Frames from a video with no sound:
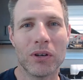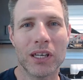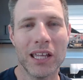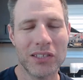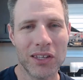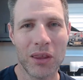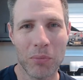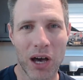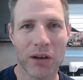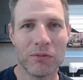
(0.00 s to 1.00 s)
gets to the
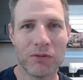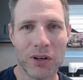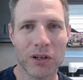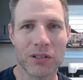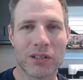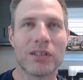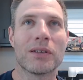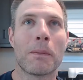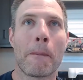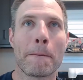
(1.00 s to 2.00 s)
bottom first?
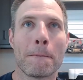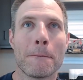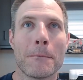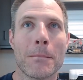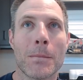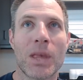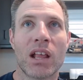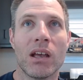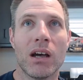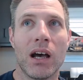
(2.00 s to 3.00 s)

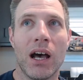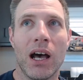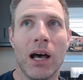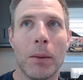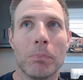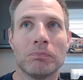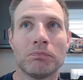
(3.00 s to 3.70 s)
Another